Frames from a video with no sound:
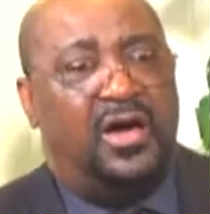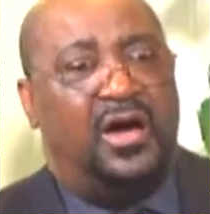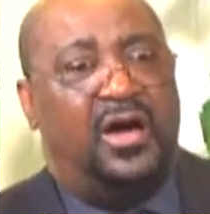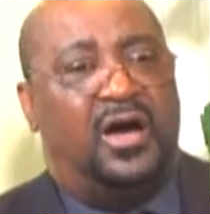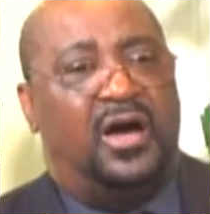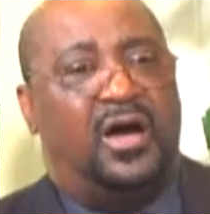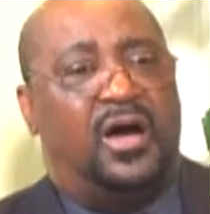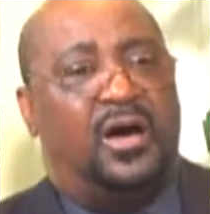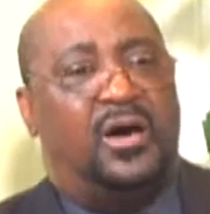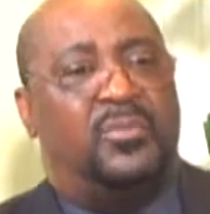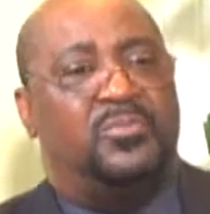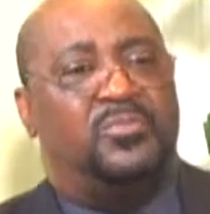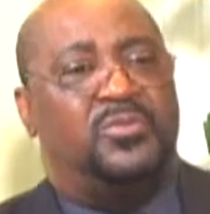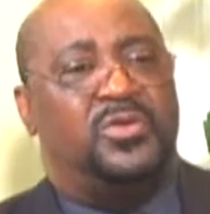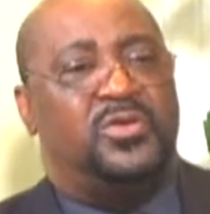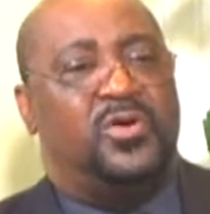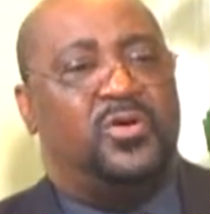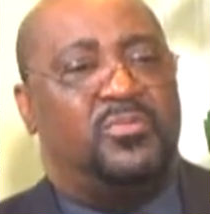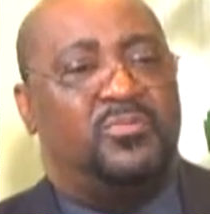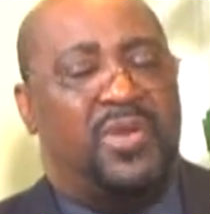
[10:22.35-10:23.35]

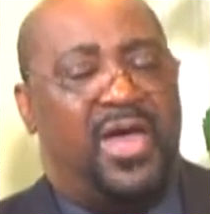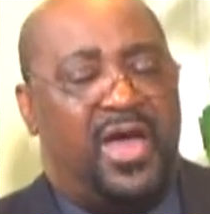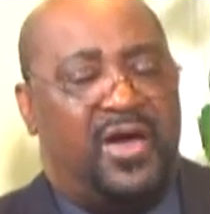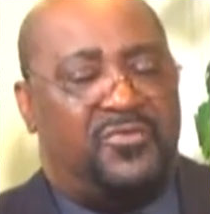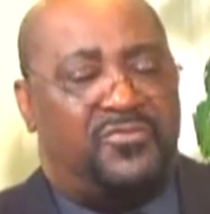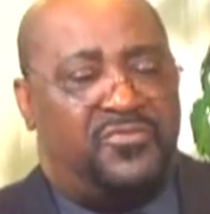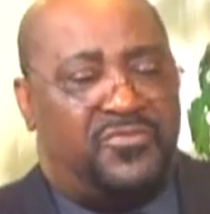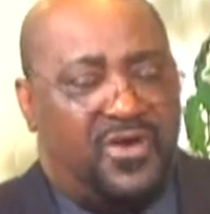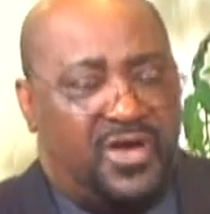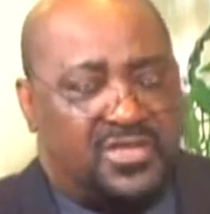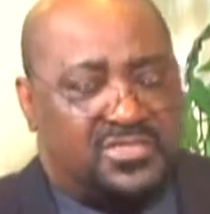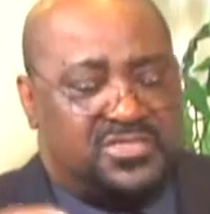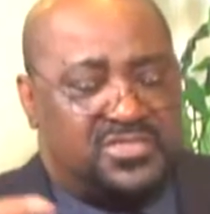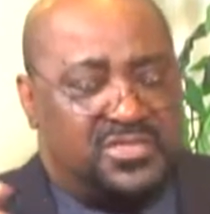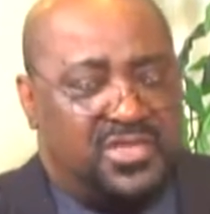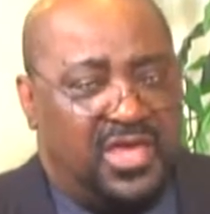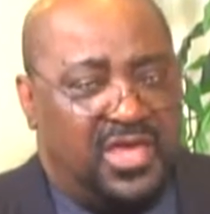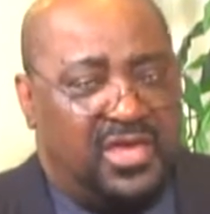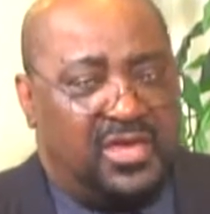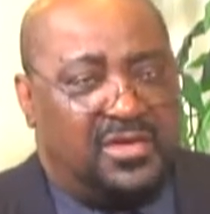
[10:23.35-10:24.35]

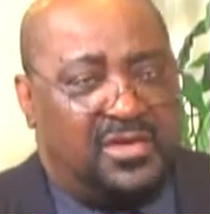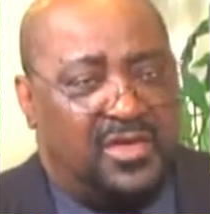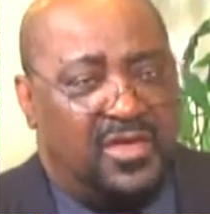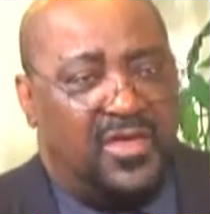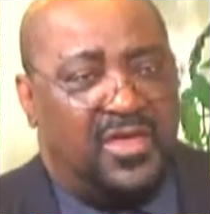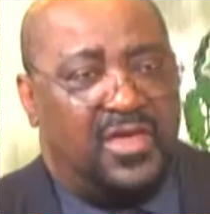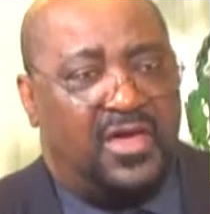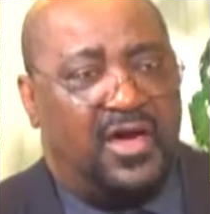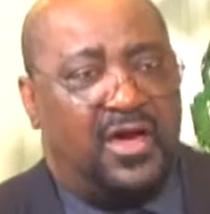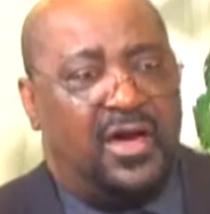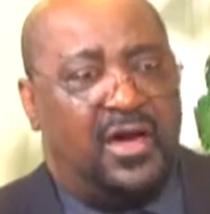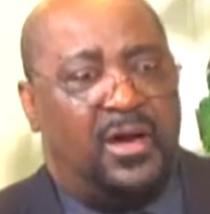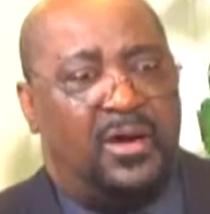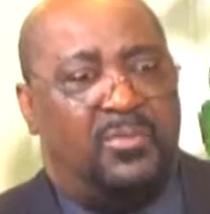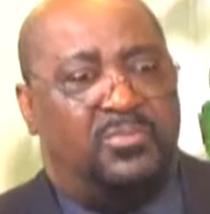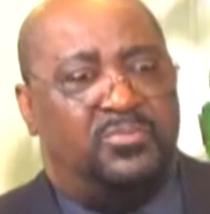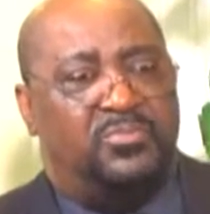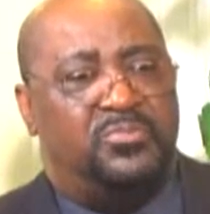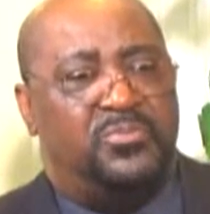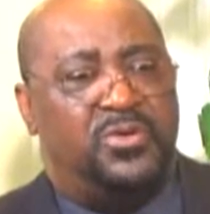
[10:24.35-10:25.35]
malfunctioning,
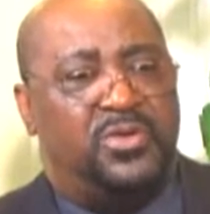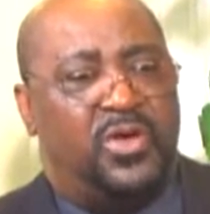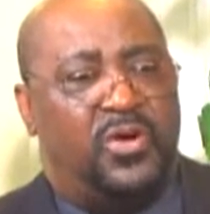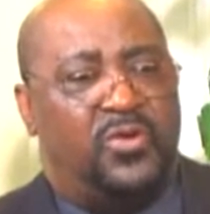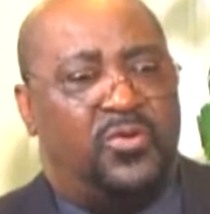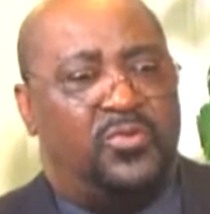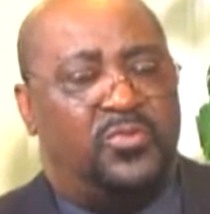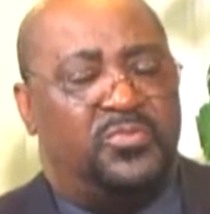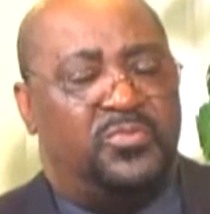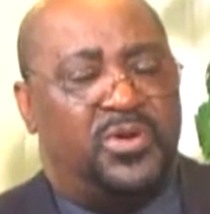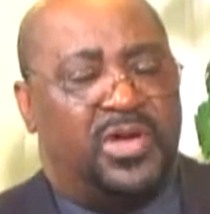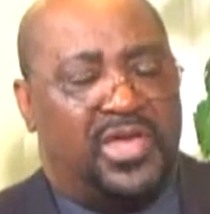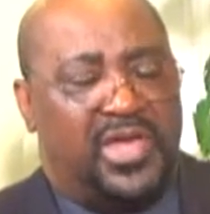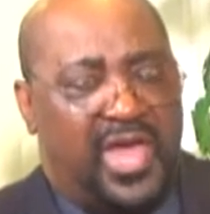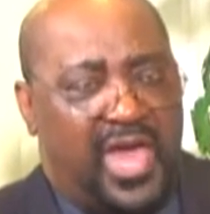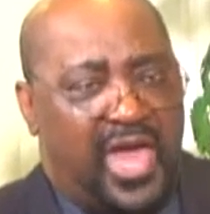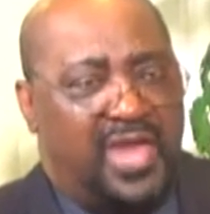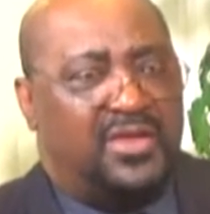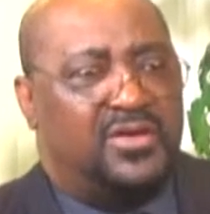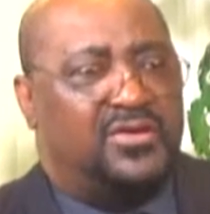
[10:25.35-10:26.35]
you know,
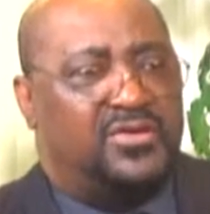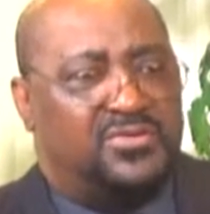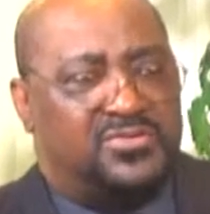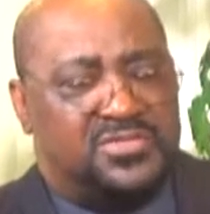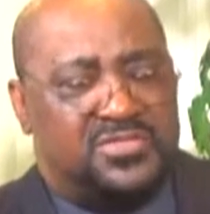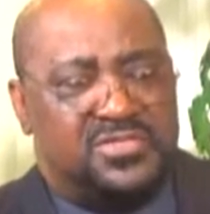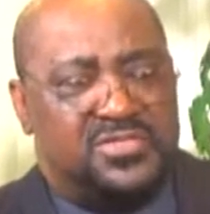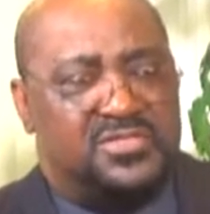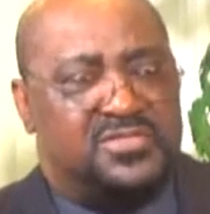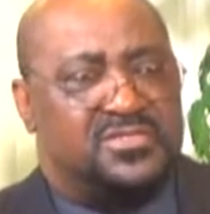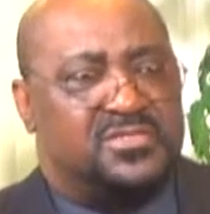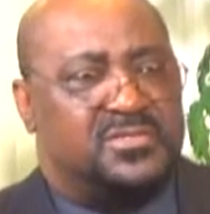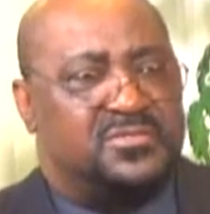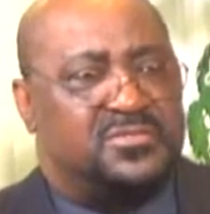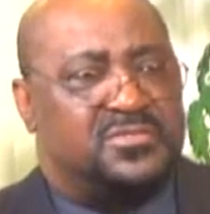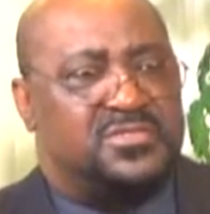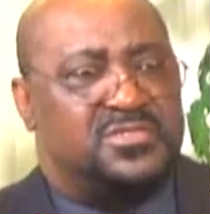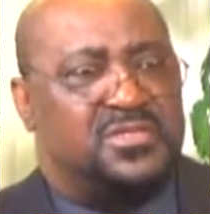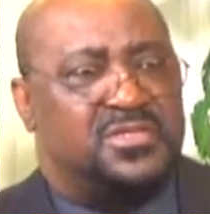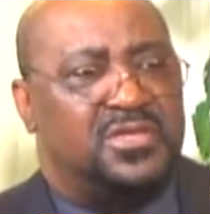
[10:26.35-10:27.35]
mechanical
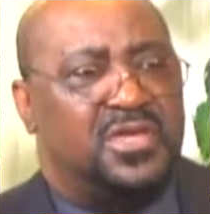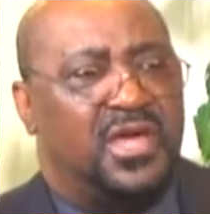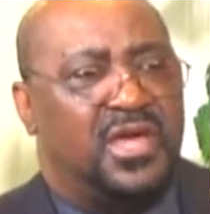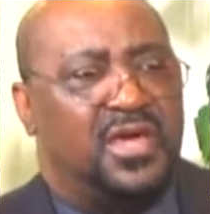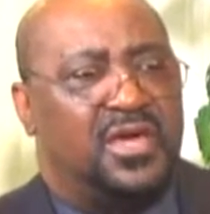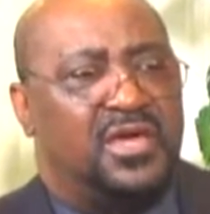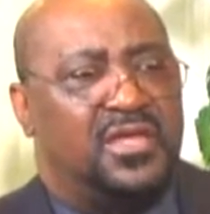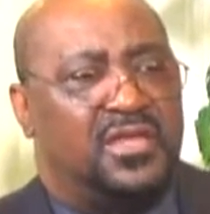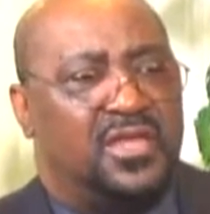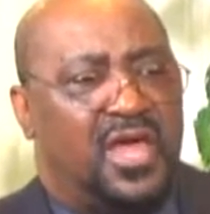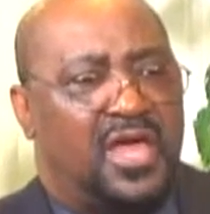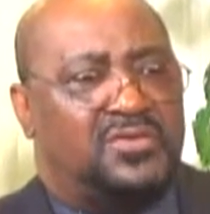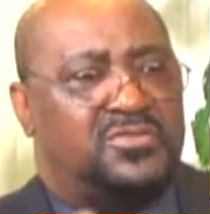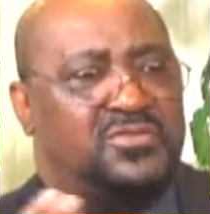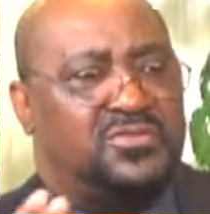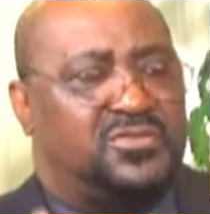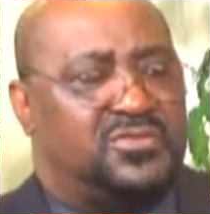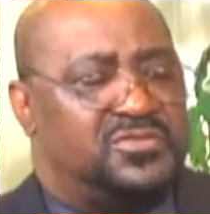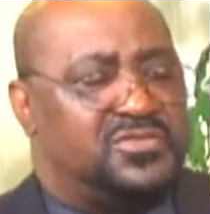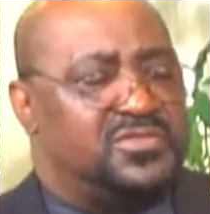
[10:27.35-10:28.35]
systems and
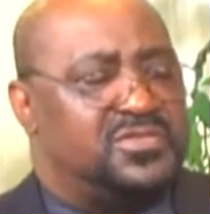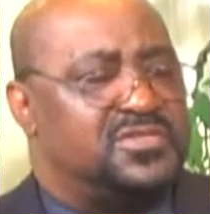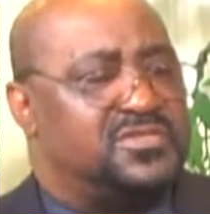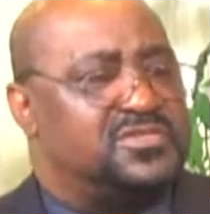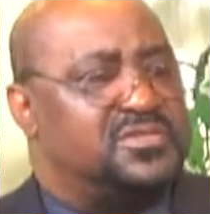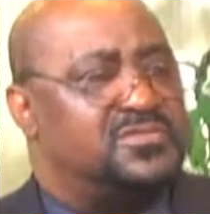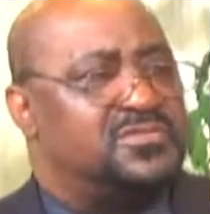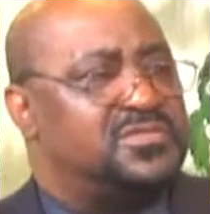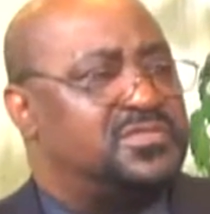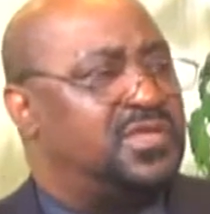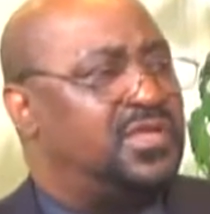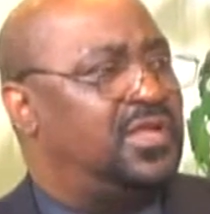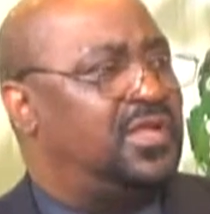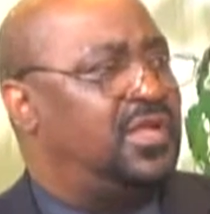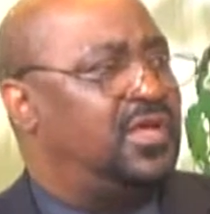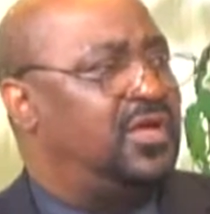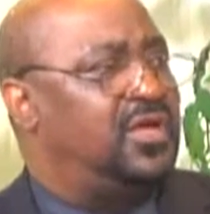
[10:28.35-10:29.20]
electrical systems and,